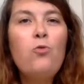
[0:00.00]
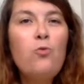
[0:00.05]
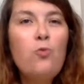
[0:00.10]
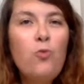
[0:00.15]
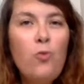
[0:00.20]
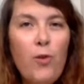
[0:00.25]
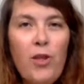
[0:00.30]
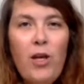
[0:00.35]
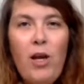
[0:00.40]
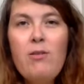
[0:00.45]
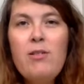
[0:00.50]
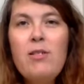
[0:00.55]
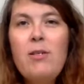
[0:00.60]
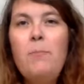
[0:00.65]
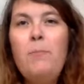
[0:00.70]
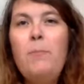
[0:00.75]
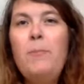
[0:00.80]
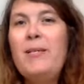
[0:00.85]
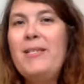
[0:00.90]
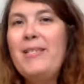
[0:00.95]

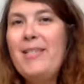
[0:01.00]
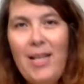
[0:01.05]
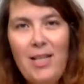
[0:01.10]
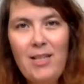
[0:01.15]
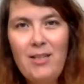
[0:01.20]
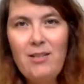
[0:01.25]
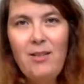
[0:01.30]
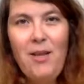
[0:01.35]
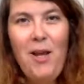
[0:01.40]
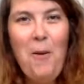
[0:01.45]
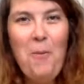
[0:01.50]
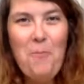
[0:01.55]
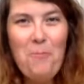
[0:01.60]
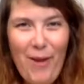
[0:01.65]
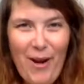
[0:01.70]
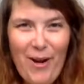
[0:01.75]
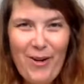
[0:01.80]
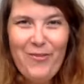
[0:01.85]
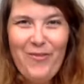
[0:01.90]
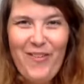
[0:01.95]
2000%
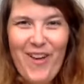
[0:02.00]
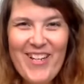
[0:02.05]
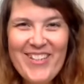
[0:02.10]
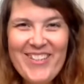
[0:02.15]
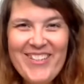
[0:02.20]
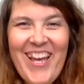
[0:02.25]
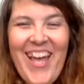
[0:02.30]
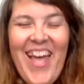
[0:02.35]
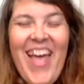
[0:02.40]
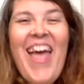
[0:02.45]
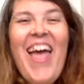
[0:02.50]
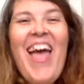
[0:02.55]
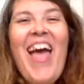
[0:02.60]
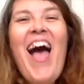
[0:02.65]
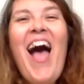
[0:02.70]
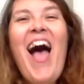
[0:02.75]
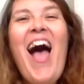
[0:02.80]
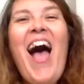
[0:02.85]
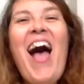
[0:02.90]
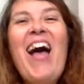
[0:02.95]
perfect,
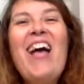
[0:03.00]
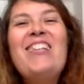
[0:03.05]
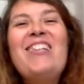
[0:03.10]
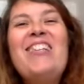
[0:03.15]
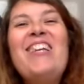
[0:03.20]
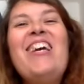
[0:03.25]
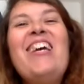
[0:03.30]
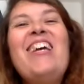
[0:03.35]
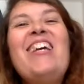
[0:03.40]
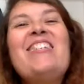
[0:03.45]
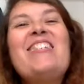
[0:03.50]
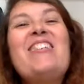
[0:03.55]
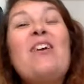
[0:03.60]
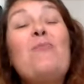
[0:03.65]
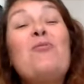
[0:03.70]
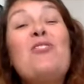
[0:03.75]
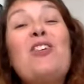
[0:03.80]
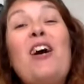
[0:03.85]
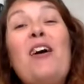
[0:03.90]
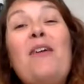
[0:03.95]
and
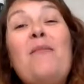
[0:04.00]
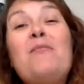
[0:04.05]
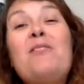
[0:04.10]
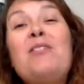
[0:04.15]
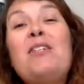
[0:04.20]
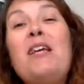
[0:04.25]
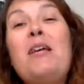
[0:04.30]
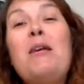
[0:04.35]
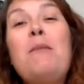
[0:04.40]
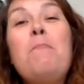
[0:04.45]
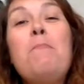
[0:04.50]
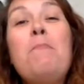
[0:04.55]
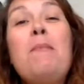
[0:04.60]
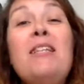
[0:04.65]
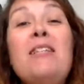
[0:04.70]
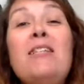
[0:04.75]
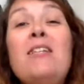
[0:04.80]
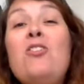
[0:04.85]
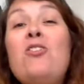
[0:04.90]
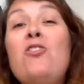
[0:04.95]
sometimes
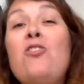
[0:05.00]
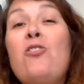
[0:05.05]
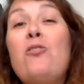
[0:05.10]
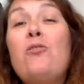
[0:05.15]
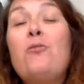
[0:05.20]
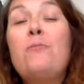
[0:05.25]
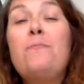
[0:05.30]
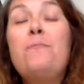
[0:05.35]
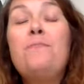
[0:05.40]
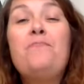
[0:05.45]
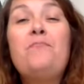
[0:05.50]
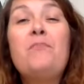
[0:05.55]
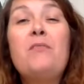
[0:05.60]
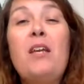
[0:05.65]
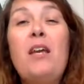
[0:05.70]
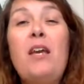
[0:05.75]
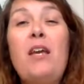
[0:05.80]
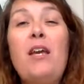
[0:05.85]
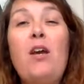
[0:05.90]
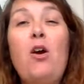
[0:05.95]
meeting your
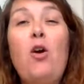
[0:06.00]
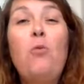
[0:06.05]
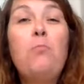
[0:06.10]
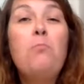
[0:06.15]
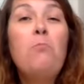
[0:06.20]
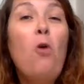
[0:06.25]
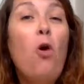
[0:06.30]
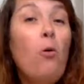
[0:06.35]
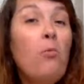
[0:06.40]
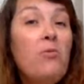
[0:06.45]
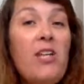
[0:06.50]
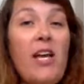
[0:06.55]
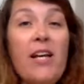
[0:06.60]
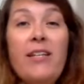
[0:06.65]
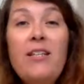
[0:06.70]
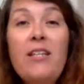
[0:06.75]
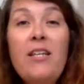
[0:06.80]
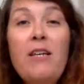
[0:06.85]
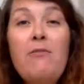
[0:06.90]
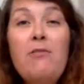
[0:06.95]

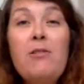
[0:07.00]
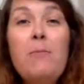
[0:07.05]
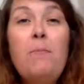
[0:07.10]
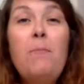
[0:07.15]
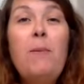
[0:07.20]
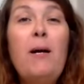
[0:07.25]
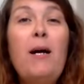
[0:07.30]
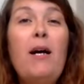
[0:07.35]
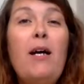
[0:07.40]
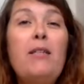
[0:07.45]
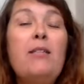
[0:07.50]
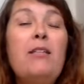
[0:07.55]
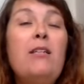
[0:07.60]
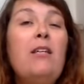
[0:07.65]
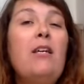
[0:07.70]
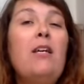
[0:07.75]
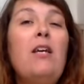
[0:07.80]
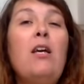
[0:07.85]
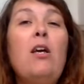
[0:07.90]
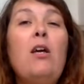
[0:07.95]
objectives, but
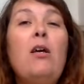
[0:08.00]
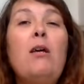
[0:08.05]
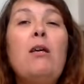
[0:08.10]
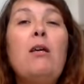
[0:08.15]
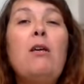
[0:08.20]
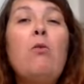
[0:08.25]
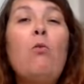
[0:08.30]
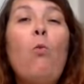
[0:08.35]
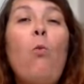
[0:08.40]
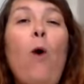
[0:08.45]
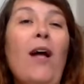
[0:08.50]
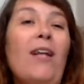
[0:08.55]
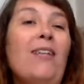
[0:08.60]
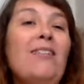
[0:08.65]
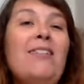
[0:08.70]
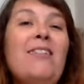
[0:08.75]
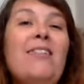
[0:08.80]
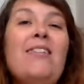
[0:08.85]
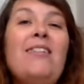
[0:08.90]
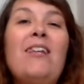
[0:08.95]

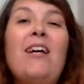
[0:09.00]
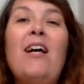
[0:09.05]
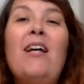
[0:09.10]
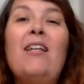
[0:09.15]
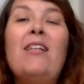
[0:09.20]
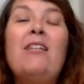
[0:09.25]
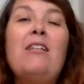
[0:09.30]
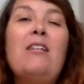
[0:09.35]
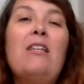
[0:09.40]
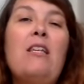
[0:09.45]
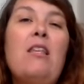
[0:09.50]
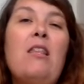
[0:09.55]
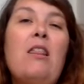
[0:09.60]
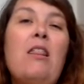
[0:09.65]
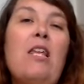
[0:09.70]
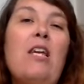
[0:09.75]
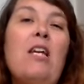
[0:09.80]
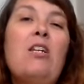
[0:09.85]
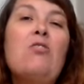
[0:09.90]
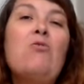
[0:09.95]
wanting that
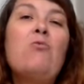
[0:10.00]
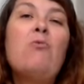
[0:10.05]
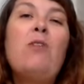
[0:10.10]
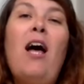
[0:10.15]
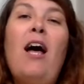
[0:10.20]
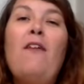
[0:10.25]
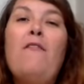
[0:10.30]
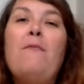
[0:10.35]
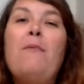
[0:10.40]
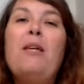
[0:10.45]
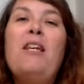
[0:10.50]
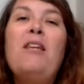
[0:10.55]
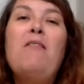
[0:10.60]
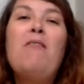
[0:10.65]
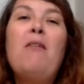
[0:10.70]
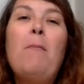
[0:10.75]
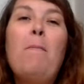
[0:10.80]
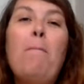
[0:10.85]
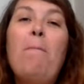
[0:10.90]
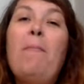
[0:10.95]
things would have been
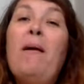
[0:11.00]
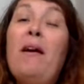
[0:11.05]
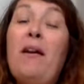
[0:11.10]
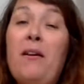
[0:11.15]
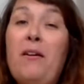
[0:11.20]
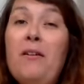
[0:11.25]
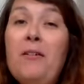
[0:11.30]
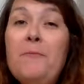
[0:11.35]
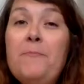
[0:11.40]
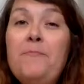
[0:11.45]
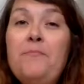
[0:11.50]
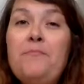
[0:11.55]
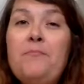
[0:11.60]
even better,